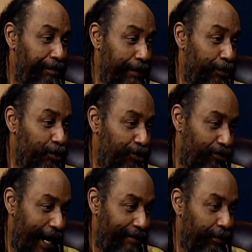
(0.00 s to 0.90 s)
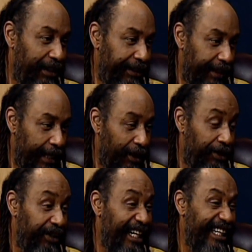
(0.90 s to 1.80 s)
people who travel and
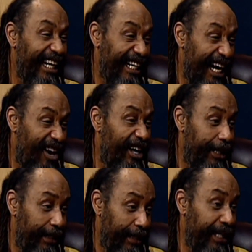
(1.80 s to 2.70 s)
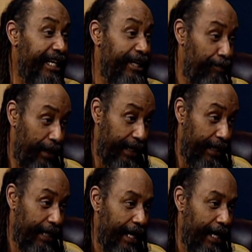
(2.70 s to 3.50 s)
sailors, they carried it anyway.